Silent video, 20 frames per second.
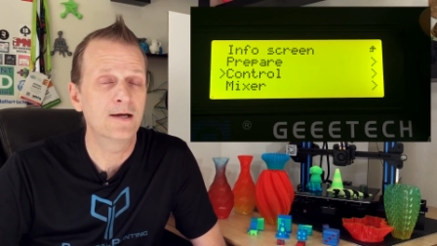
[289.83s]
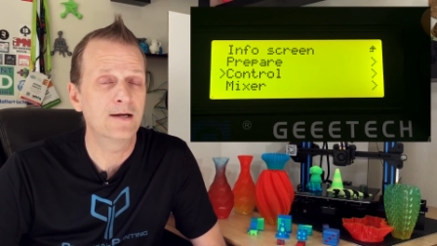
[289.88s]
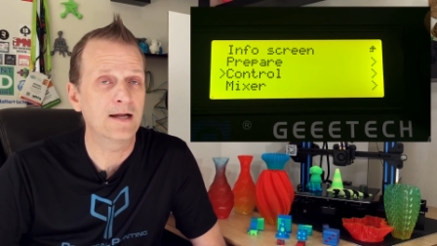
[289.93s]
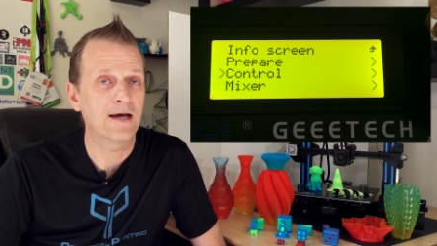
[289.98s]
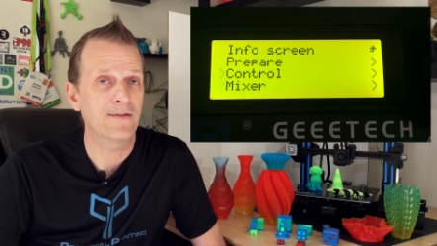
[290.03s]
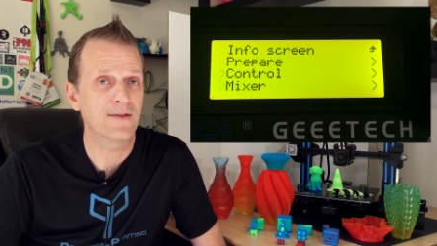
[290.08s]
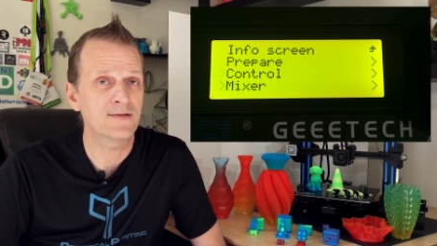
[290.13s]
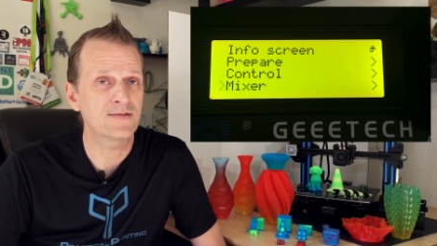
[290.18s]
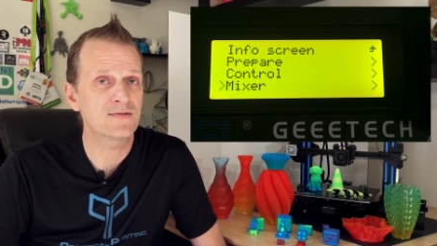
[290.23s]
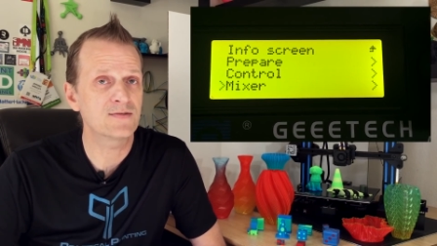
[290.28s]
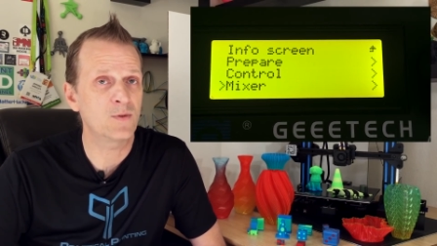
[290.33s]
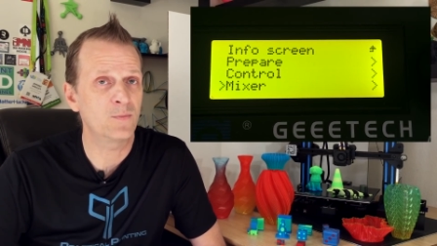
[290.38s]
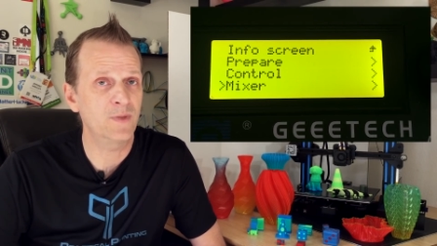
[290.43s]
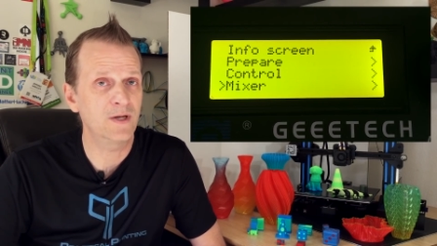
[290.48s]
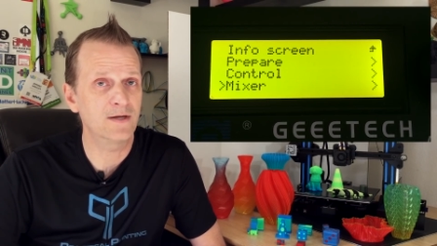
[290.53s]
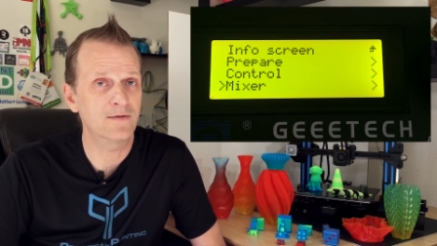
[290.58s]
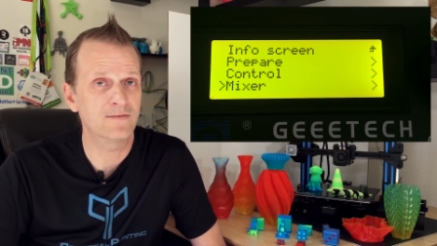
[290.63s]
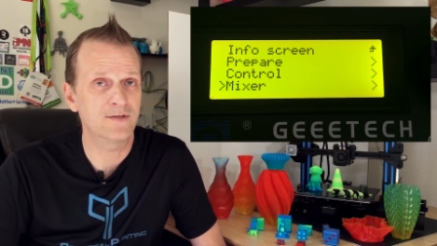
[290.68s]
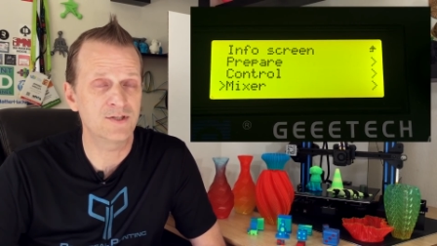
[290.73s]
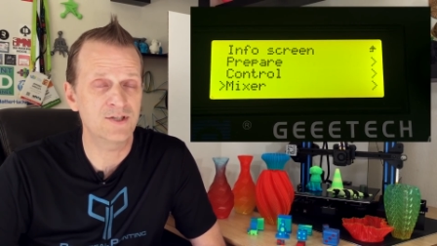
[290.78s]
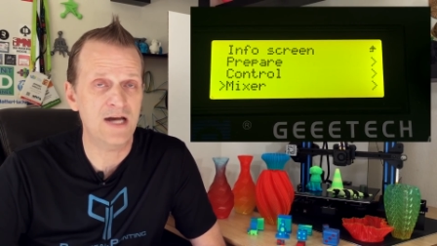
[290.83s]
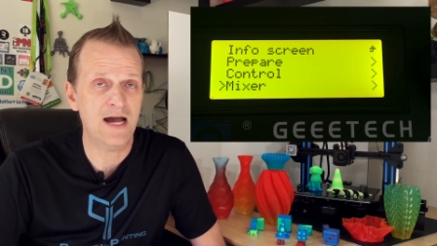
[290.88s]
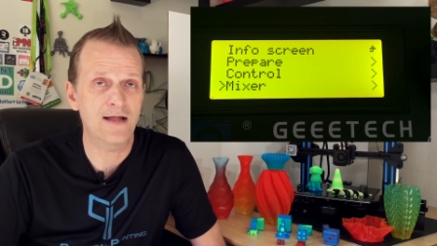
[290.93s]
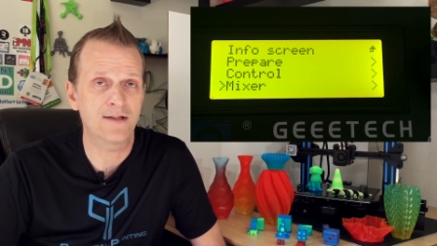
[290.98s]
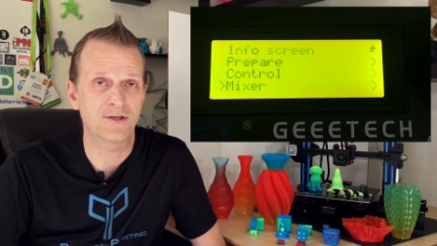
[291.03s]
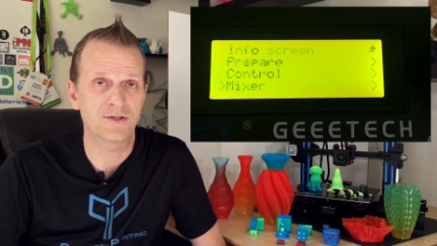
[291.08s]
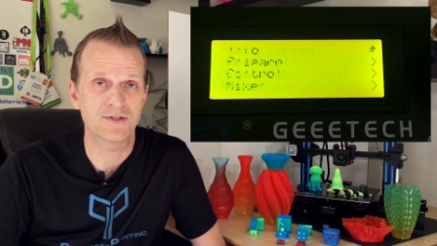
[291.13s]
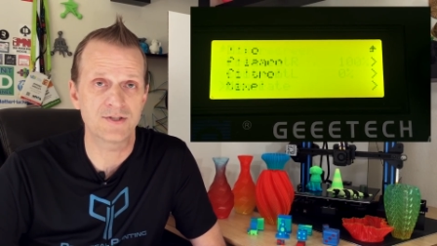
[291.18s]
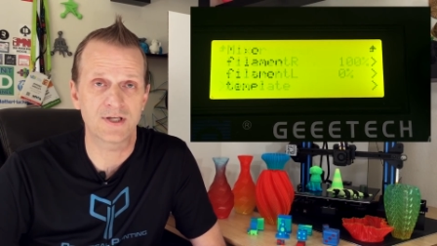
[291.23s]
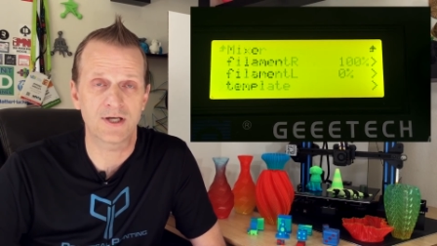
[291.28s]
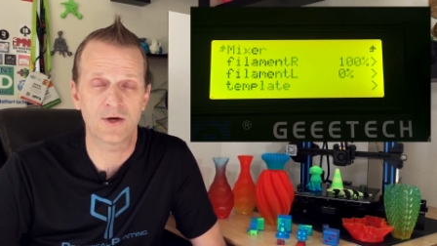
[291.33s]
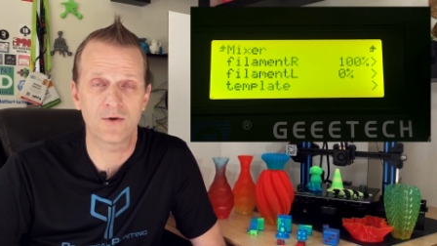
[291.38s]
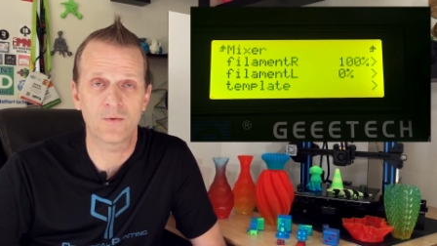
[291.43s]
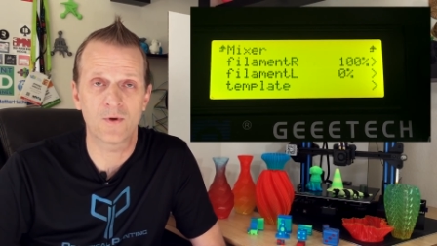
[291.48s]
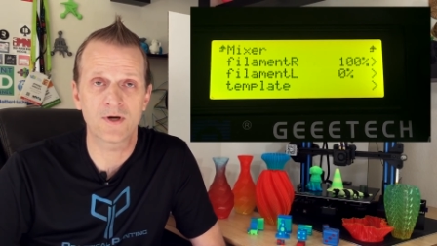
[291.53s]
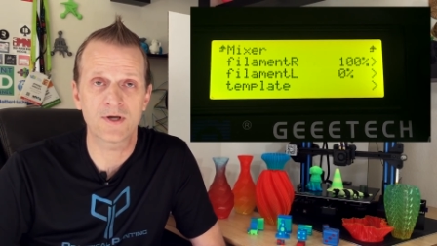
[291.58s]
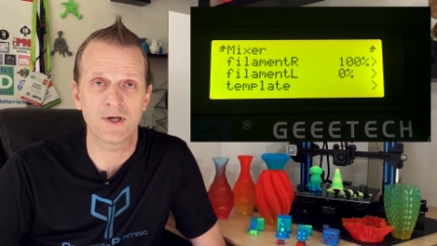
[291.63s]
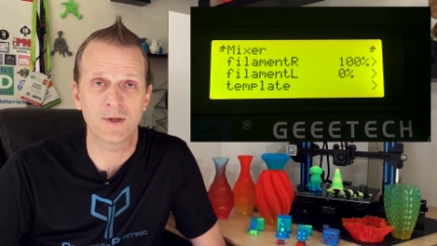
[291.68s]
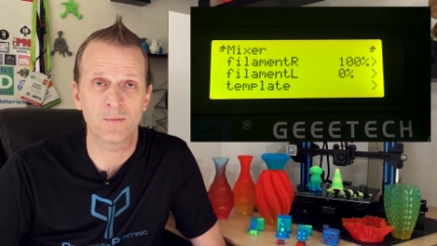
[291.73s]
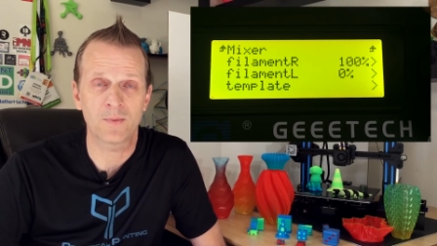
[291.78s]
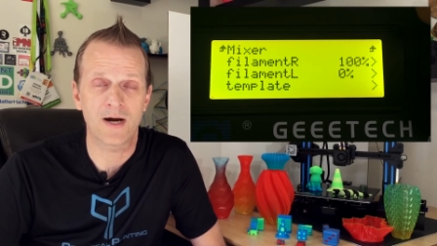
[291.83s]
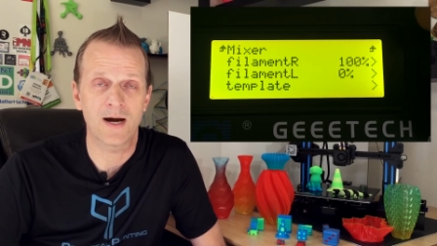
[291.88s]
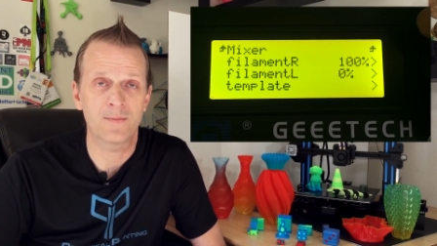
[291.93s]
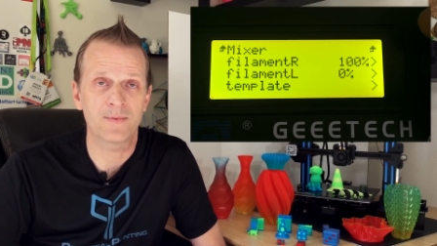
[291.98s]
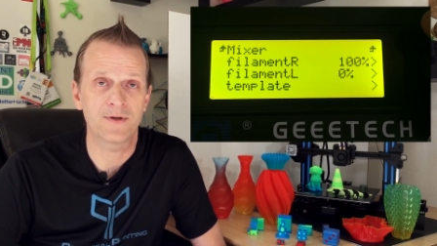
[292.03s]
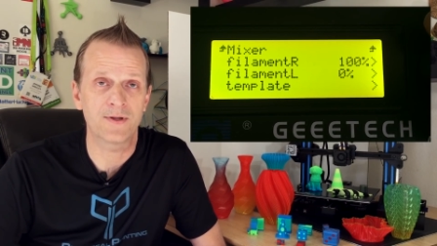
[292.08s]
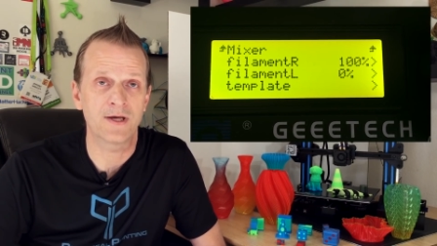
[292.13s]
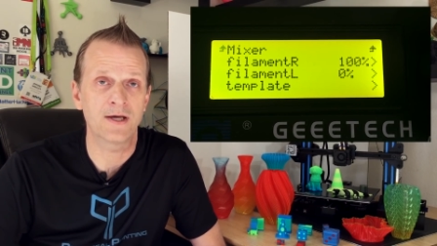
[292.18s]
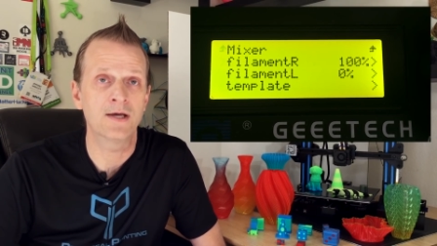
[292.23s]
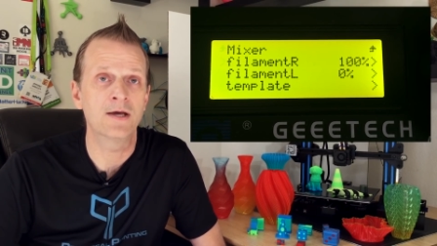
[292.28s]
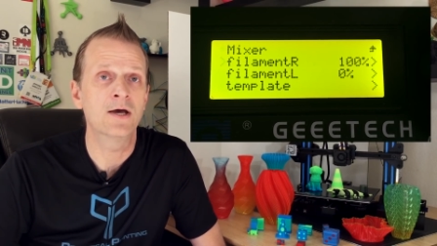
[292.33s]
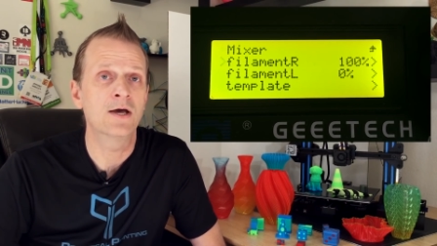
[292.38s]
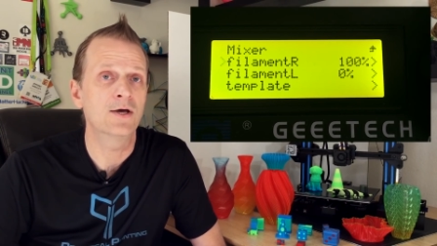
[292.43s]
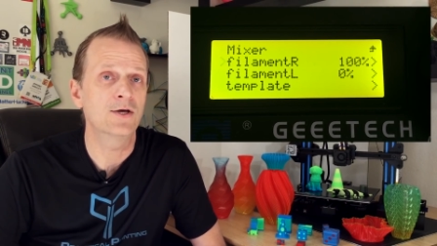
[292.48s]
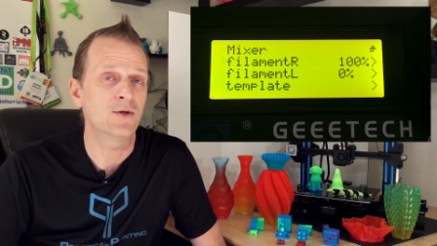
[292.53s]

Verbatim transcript: Now this is a bit of a challenge to get working properly.